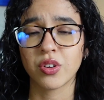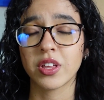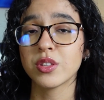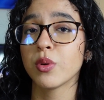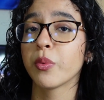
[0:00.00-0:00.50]

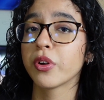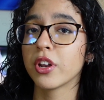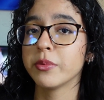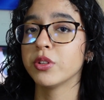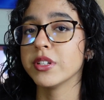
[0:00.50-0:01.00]
that's what we're
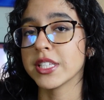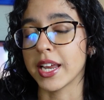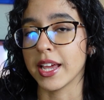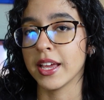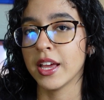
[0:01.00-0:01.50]
going to be doing
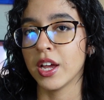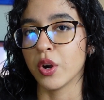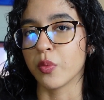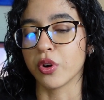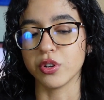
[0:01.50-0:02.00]
today.
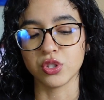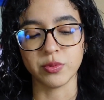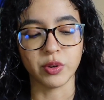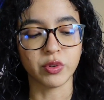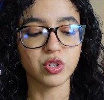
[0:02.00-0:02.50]
We're going to
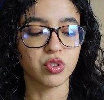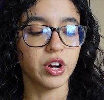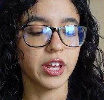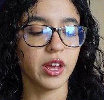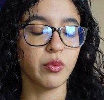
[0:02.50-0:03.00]
be
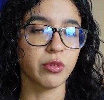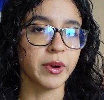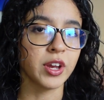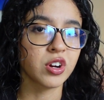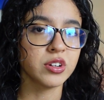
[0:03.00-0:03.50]
redrawing it with
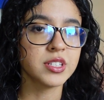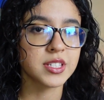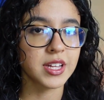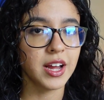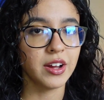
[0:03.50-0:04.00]
my current
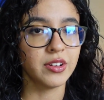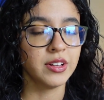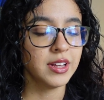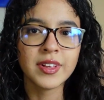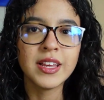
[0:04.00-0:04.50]

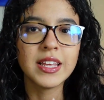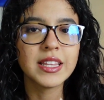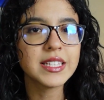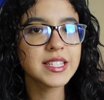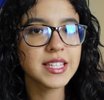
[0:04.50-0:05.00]
style.
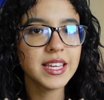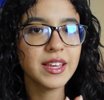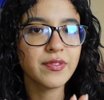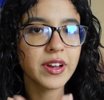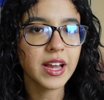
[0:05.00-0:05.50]
Let's see
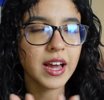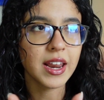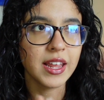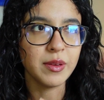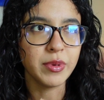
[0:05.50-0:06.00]
if I
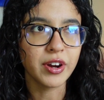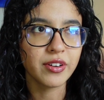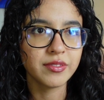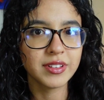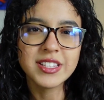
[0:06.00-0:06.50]
got any
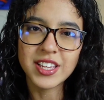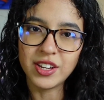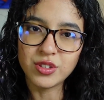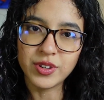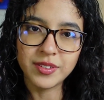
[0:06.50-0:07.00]
better. Let's get
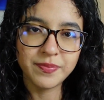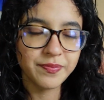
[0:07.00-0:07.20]
into it.